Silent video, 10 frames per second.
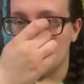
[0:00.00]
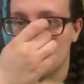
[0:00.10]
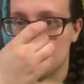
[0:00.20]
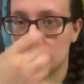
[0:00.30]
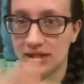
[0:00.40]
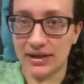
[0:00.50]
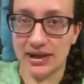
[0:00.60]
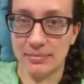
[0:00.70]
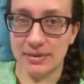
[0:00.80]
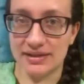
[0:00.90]
But I'm trying
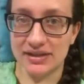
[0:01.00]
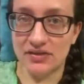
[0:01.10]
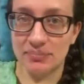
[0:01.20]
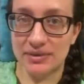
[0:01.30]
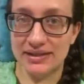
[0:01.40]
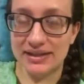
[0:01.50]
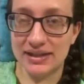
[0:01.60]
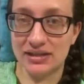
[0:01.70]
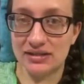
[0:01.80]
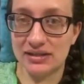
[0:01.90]
to keep myself
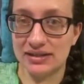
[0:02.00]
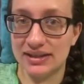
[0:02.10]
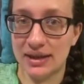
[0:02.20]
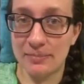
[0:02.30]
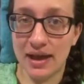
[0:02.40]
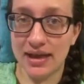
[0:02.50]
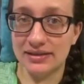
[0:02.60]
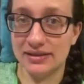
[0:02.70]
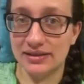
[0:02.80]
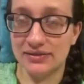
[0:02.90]
busy and just to stay
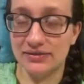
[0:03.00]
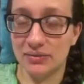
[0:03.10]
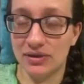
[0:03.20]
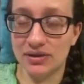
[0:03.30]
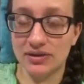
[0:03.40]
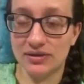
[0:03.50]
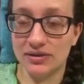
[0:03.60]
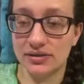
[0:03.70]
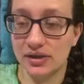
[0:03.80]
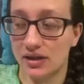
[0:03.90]
positive, whether
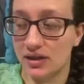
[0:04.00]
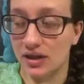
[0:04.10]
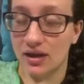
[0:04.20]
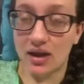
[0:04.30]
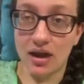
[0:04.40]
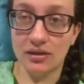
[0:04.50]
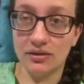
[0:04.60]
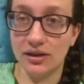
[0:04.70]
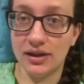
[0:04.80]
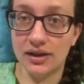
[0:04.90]
it's
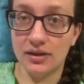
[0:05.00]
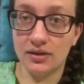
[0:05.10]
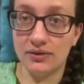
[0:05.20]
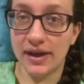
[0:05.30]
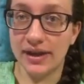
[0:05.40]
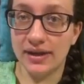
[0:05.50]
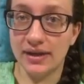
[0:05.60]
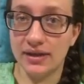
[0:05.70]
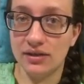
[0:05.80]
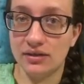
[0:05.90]
coloring or
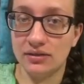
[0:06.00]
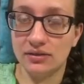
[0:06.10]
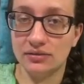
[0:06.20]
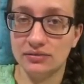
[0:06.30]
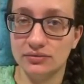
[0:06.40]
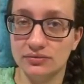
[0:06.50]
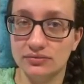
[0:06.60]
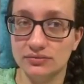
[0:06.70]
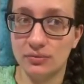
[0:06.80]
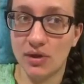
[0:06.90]
writing or
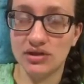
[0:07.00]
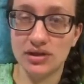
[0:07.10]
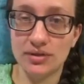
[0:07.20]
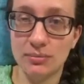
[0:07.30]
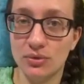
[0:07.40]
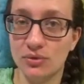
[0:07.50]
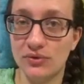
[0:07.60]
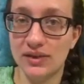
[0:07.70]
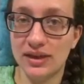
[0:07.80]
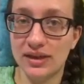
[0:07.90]
watching a
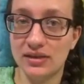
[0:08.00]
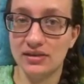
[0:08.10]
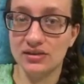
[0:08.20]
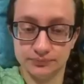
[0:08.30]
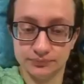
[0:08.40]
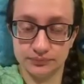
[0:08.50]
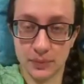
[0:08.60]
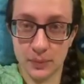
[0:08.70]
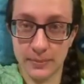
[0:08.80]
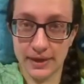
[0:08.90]
movie, or
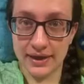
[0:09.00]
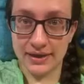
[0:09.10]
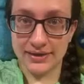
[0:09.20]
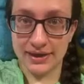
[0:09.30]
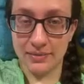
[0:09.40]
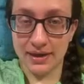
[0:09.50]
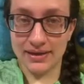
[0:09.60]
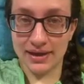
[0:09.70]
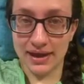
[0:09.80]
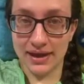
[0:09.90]
we're making it day by
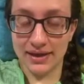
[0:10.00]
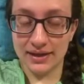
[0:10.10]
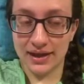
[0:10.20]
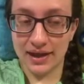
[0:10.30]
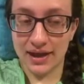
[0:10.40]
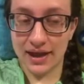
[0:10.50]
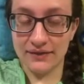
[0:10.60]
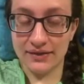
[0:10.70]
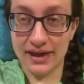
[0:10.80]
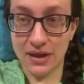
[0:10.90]
day, and I
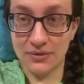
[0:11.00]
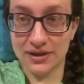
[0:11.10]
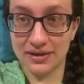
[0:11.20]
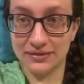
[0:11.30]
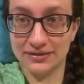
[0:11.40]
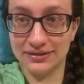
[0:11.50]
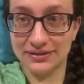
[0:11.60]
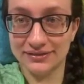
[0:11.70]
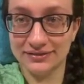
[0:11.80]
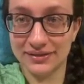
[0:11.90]
have a countdown.
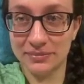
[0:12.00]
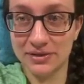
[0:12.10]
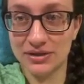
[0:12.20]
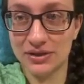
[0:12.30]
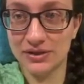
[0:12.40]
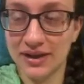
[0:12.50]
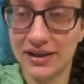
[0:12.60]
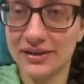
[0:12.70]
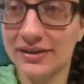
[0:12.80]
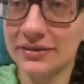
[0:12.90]
Let me show you guys.